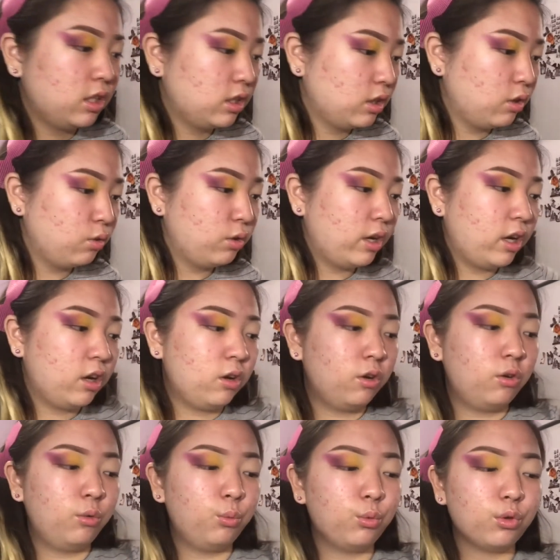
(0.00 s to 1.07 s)
So
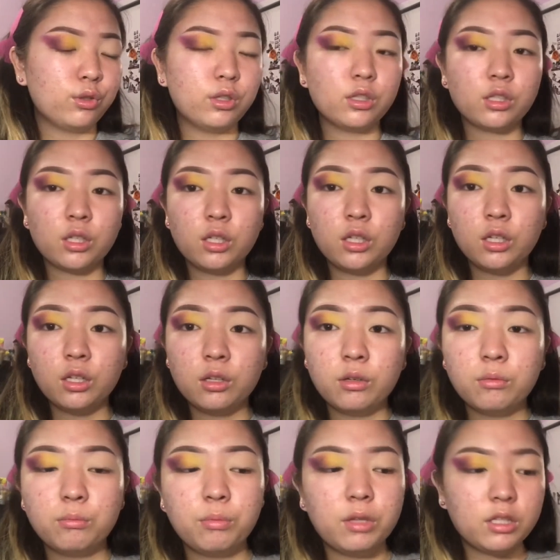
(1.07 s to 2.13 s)
now we're just gonna
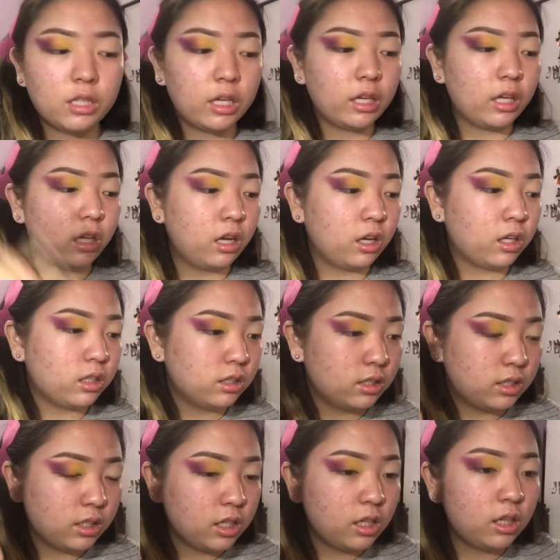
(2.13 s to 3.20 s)
be taking our
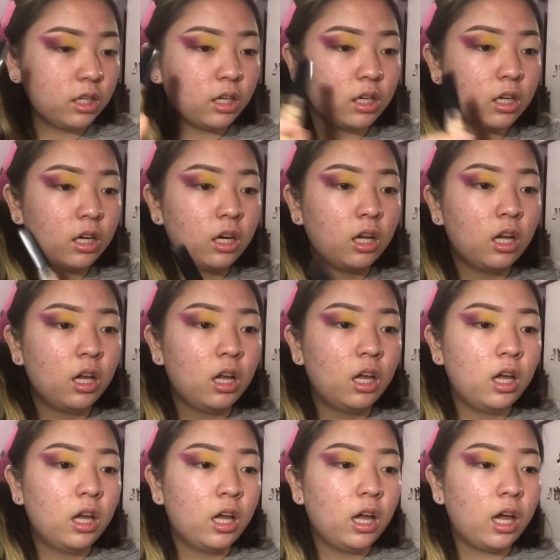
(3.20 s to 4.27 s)
concealer
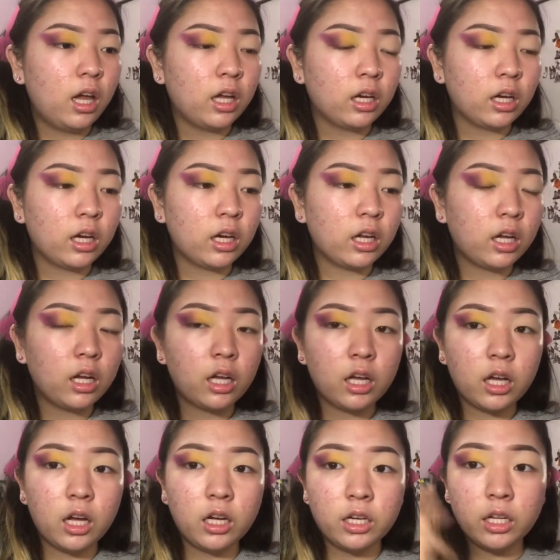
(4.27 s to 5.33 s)
and
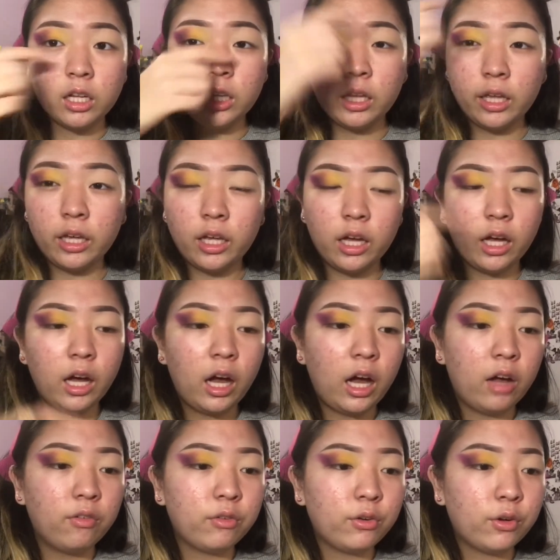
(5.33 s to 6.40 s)
cutting like a
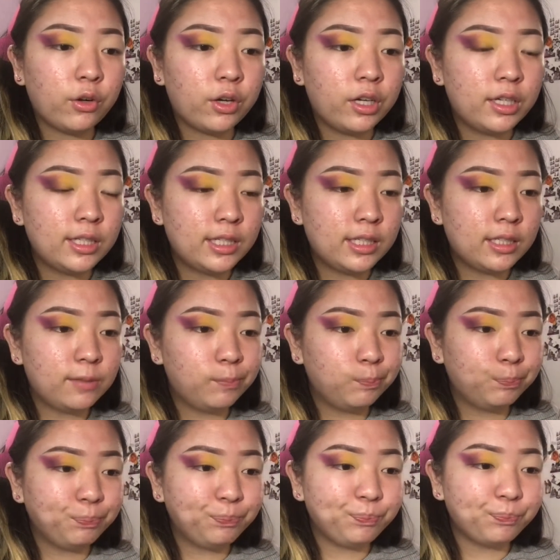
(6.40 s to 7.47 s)
half crease,
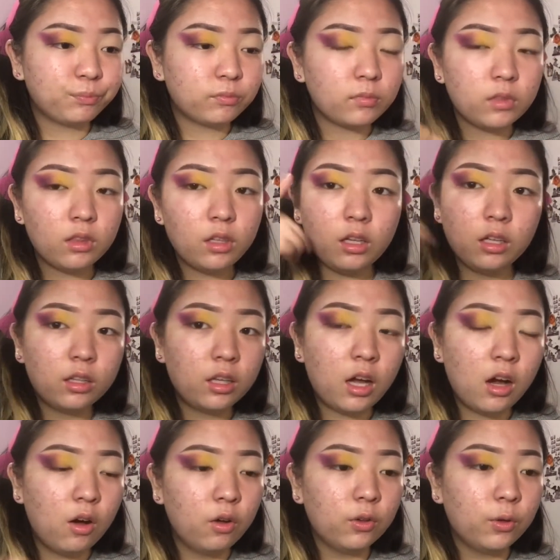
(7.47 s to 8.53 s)

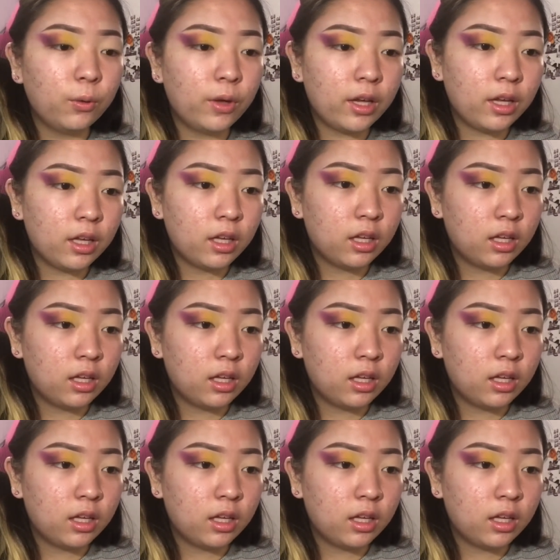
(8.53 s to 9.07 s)
not all the way.